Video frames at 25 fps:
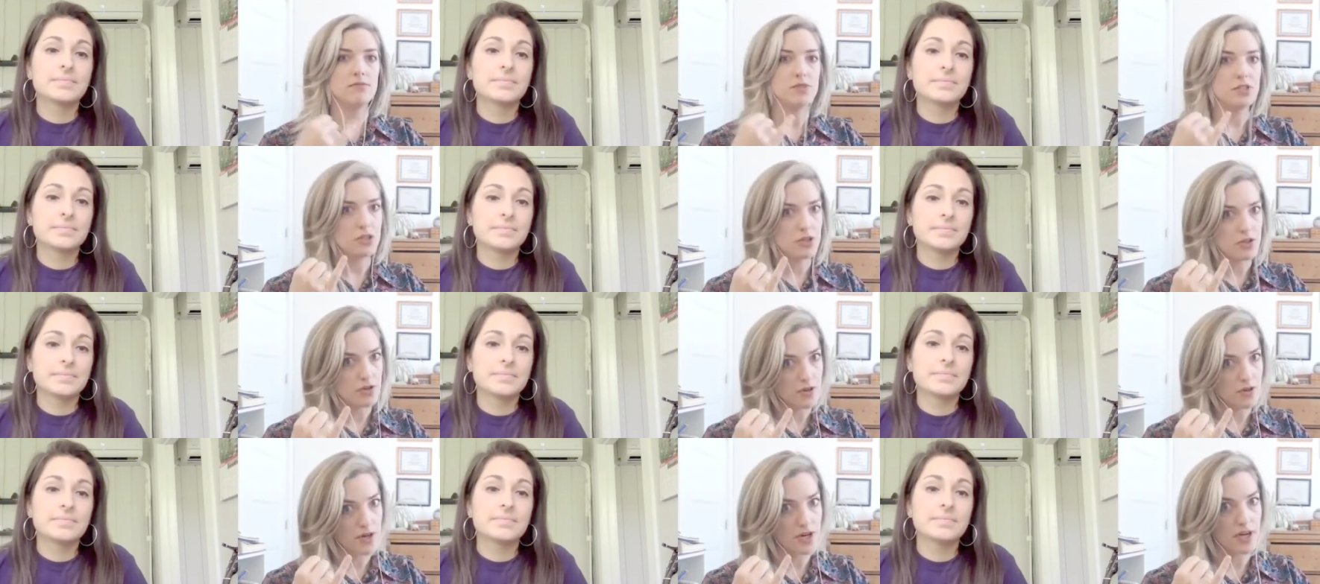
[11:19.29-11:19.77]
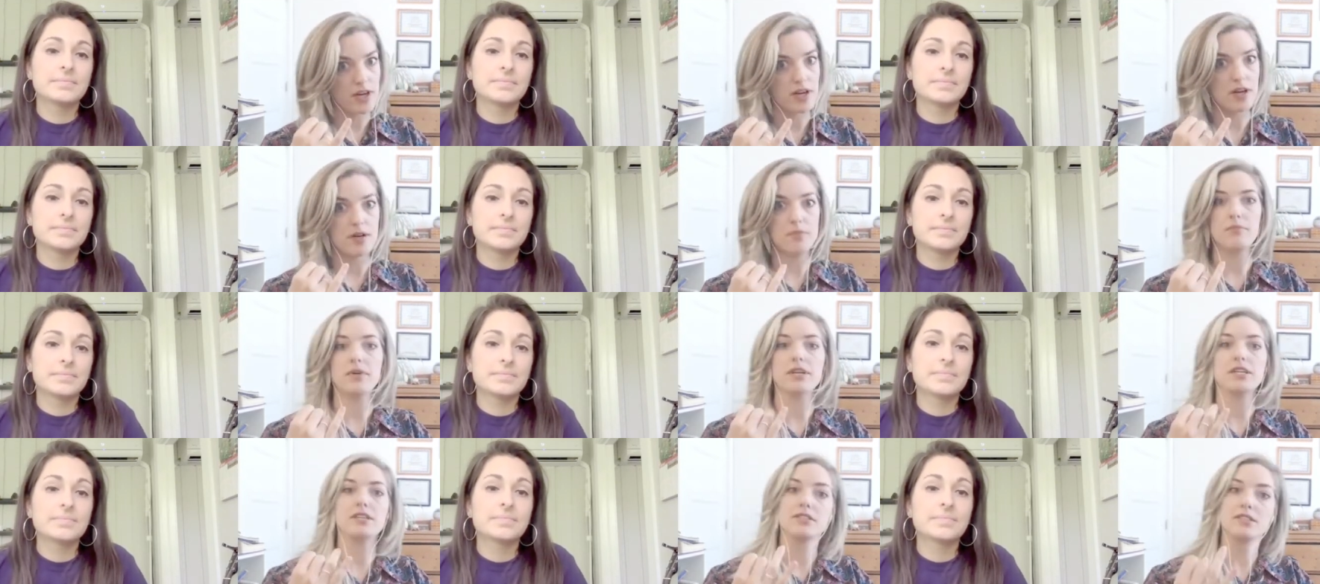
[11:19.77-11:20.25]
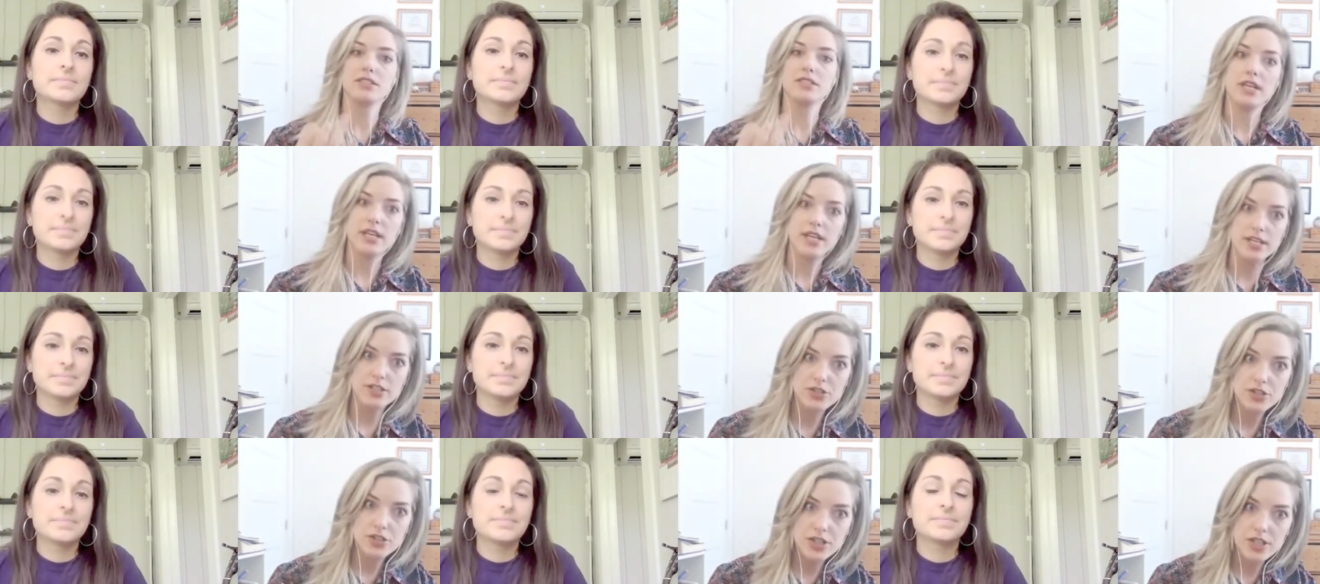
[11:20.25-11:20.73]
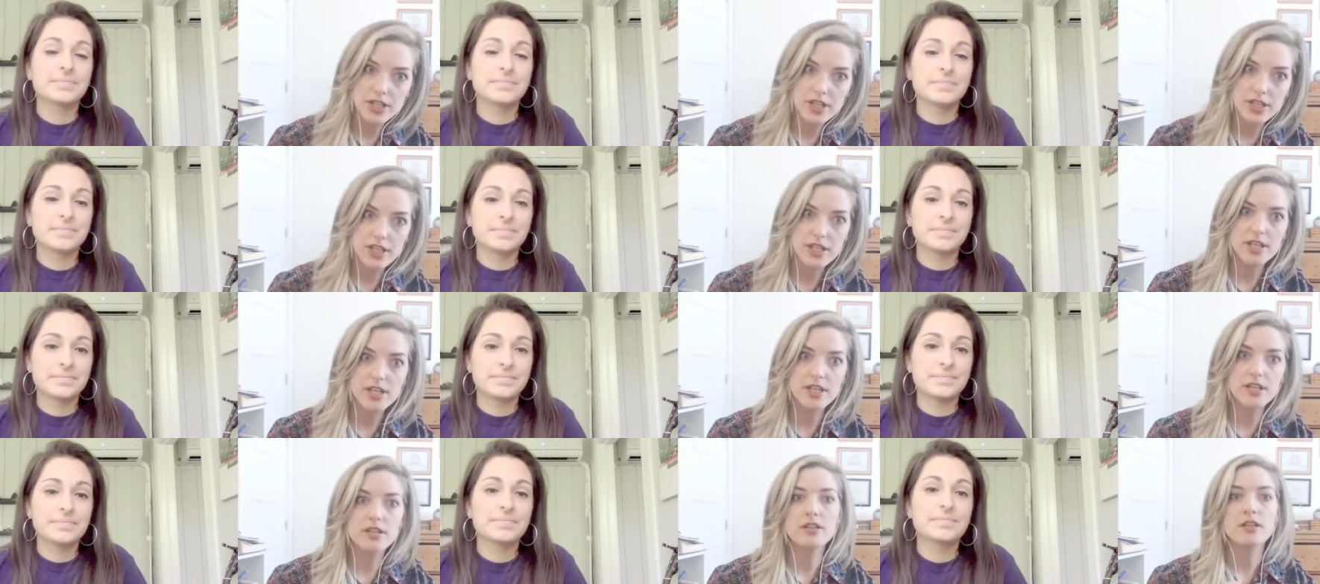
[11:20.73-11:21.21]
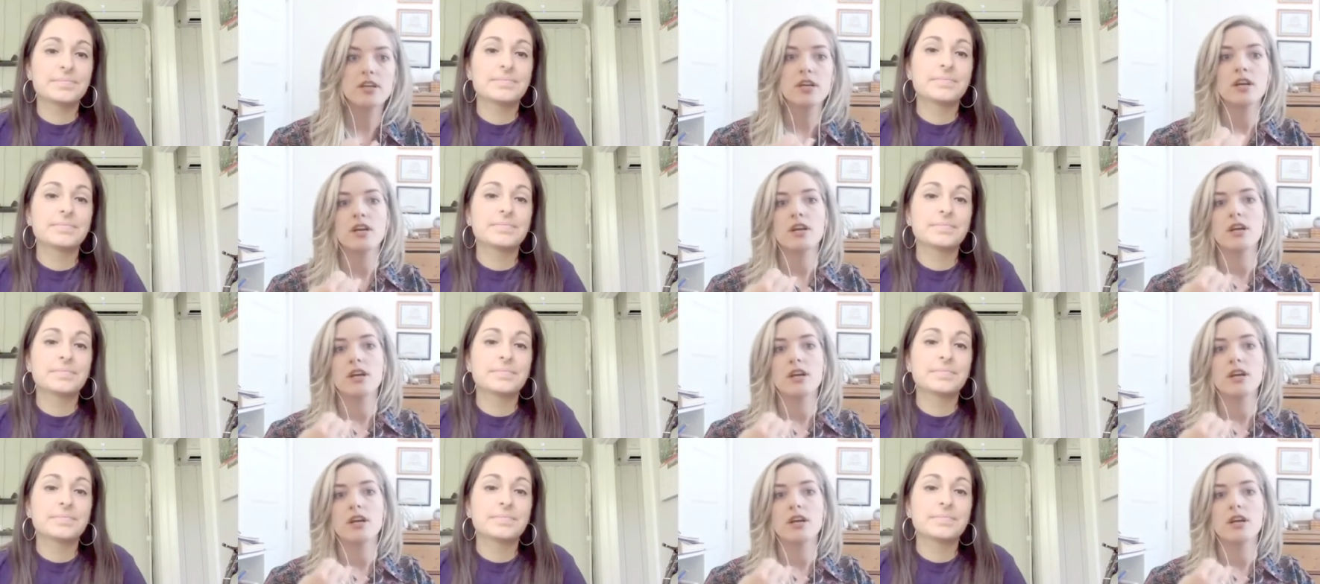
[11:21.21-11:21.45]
Speaker 1: yoga, meditation,